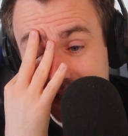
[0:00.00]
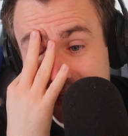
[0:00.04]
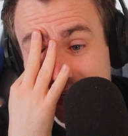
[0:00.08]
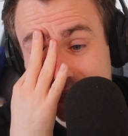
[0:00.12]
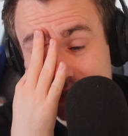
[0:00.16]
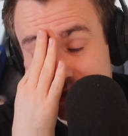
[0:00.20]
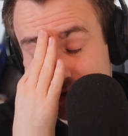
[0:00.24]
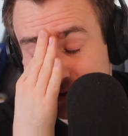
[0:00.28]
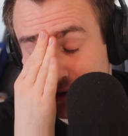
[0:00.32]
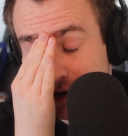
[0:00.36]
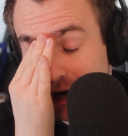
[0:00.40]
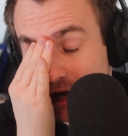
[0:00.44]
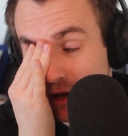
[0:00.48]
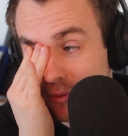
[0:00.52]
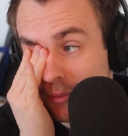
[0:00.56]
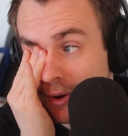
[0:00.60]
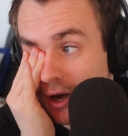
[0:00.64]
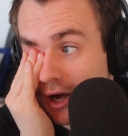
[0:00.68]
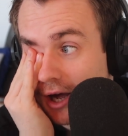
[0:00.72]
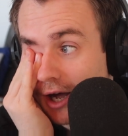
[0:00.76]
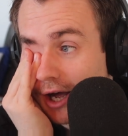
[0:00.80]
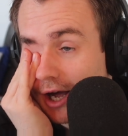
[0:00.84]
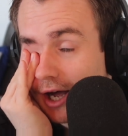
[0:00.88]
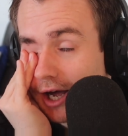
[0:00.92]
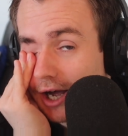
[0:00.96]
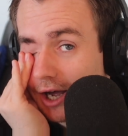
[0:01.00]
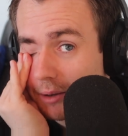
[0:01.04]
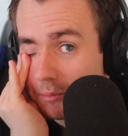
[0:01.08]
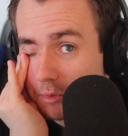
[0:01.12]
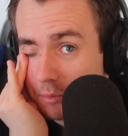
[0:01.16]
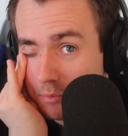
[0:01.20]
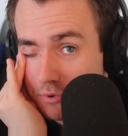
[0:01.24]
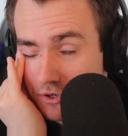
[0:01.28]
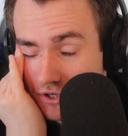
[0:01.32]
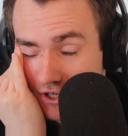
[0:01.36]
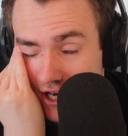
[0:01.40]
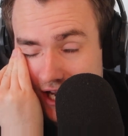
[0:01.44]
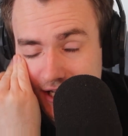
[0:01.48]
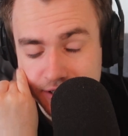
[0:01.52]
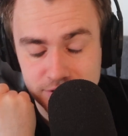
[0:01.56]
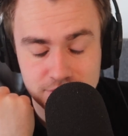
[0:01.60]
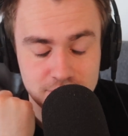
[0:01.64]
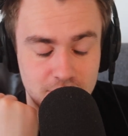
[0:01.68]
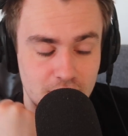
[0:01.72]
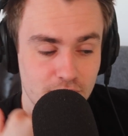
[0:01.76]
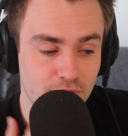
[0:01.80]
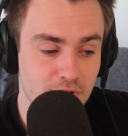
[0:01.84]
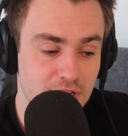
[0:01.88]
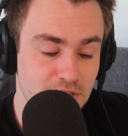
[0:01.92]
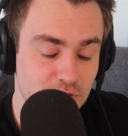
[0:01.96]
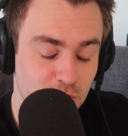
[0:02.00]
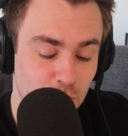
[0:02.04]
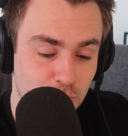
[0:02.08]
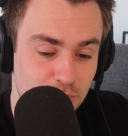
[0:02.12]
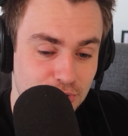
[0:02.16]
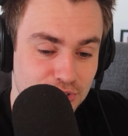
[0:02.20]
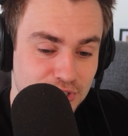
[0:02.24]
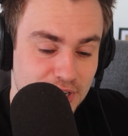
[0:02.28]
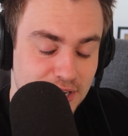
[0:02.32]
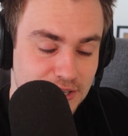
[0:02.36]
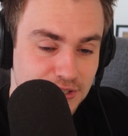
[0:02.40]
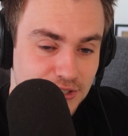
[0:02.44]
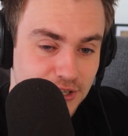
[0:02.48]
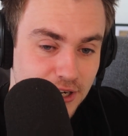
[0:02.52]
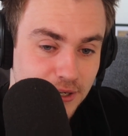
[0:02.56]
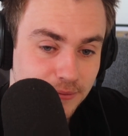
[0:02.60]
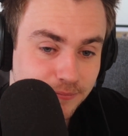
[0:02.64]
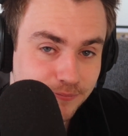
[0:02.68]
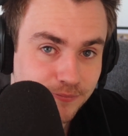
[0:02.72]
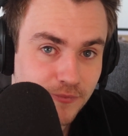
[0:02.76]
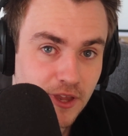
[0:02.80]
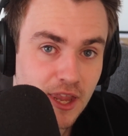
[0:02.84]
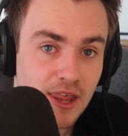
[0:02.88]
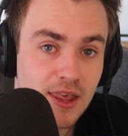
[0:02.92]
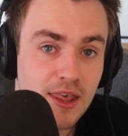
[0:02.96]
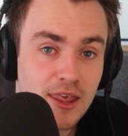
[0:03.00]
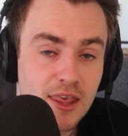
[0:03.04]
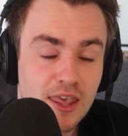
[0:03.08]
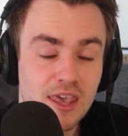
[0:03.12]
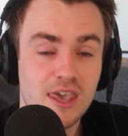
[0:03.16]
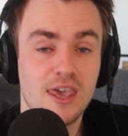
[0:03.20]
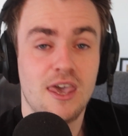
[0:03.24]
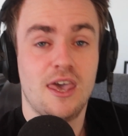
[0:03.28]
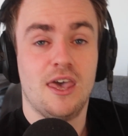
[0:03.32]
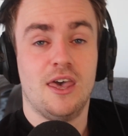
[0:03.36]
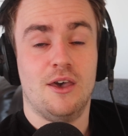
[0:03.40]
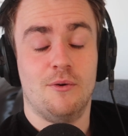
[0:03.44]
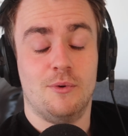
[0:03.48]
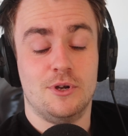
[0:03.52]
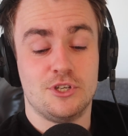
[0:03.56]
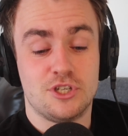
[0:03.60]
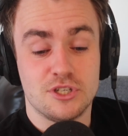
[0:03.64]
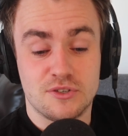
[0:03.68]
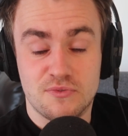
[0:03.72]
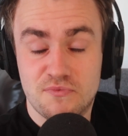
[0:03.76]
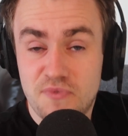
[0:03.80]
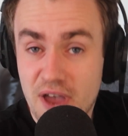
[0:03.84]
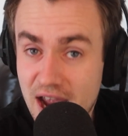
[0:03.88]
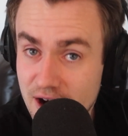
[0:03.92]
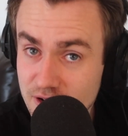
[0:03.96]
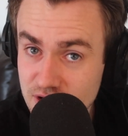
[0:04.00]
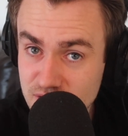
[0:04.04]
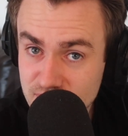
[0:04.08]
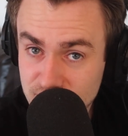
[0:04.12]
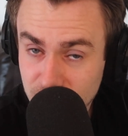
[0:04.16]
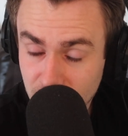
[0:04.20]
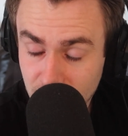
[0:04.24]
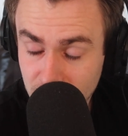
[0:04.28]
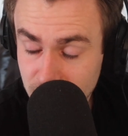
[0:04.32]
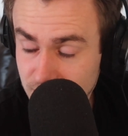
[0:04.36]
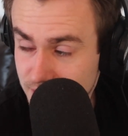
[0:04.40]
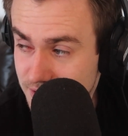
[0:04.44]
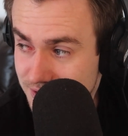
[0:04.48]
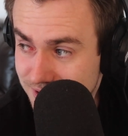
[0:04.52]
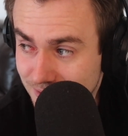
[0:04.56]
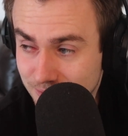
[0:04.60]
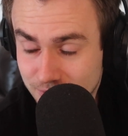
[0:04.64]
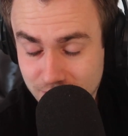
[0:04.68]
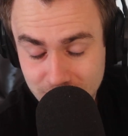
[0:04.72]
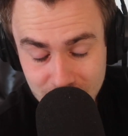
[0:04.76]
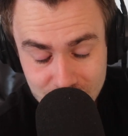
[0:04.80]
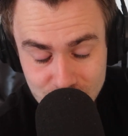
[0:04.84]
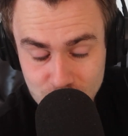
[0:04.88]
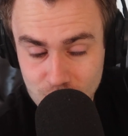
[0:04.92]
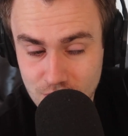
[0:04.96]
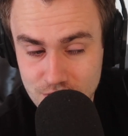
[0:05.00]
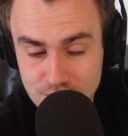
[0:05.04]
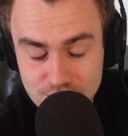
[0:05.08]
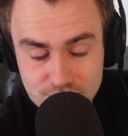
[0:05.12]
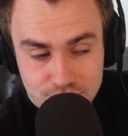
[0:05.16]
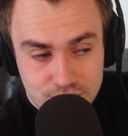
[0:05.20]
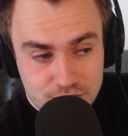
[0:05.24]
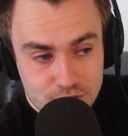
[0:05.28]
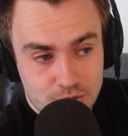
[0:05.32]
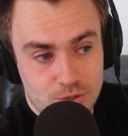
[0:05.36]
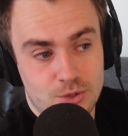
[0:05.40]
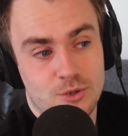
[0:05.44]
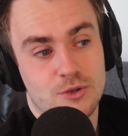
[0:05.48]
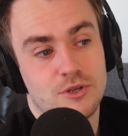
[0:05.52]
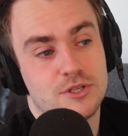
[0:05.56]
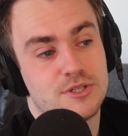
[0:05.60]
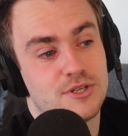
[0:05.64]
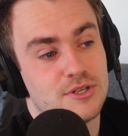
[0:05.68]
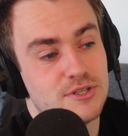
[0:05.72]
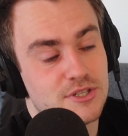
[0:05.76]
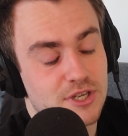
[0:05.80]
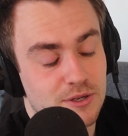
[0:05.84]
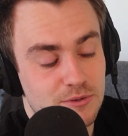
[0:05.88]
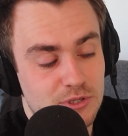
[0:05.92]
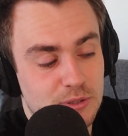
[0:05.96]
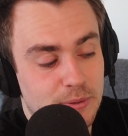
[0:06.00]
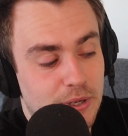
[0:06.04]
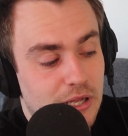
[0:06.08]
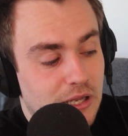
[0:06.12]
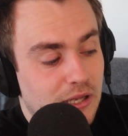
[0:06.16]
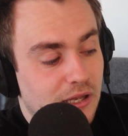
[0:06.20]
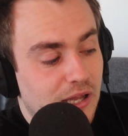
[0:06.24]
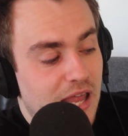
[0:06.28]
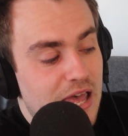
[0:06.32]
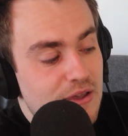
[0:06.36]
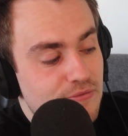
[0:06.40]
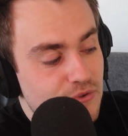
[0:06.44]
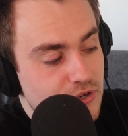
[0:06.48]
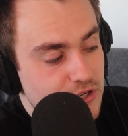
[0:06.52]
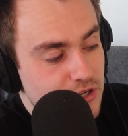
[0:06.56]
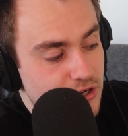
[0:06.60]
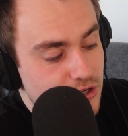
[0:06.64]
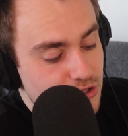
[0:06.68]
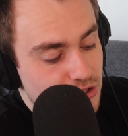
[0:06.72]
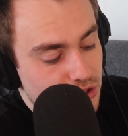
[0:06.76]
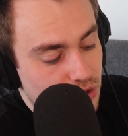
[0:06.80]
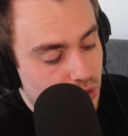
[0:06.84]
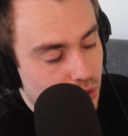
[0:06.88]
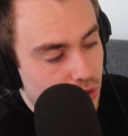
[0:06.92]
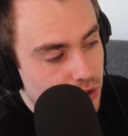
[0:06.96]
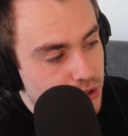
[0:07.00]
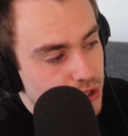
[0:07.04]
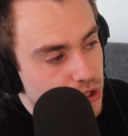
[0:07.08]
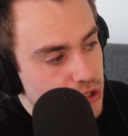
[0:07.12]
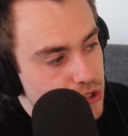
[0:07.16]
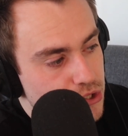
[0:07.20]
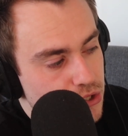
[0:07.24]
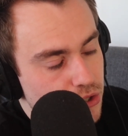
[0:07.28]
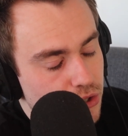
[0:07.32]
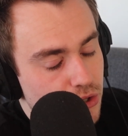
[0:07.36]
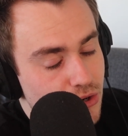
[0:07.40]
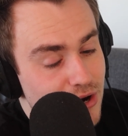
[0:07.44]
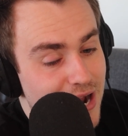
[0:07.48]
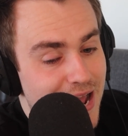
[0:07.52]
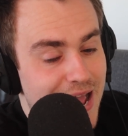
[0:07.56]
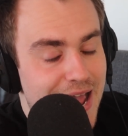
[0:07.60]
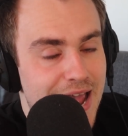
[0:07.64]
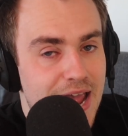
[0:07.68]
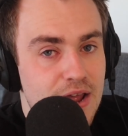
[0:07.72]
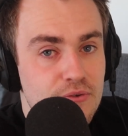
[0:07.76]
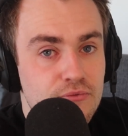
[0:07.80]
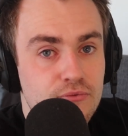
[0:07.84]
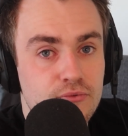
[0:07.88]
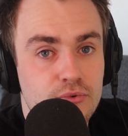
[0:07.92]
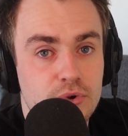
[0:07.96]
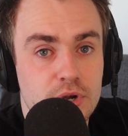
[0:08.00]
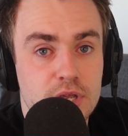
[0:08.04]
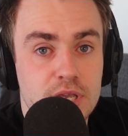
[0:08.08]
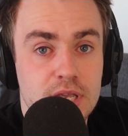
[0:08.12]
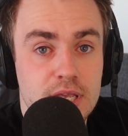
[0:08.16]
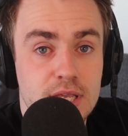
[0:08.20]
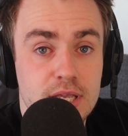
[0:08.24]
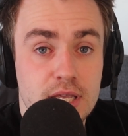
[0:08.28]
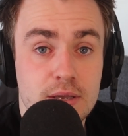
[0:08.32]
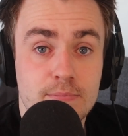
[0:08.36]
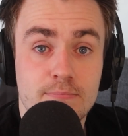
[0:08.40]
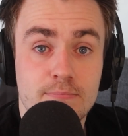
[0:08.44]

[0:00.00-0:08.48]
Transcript: yeah. So I'm a presenter, a radio presenter, which is very fun and something I've wanted to do since I was about 11 years old. So every